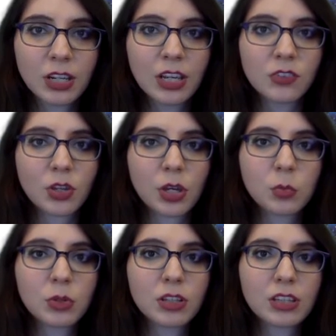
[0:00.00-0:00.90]
So I
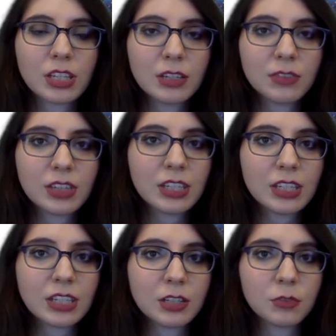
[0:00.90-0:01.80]
will leave the
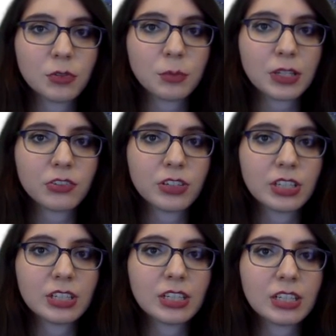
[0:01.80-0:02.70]

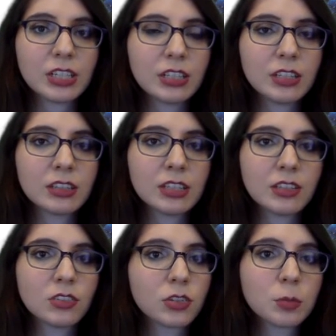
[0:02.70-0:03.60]
information in the
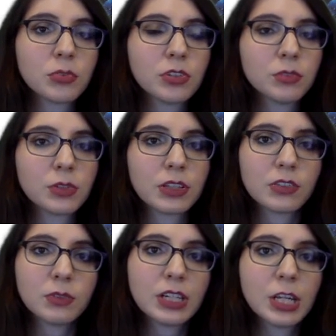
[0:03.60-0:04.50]
description for this
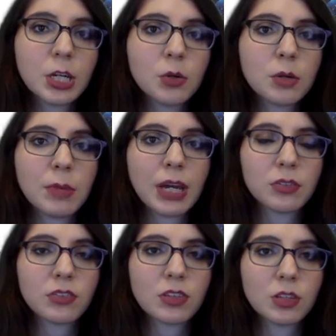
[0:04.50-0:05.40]
video
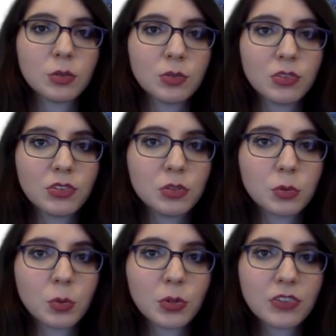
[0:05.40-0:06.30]
about those 2
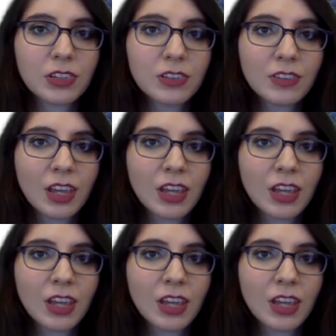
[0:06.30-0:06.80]
courses.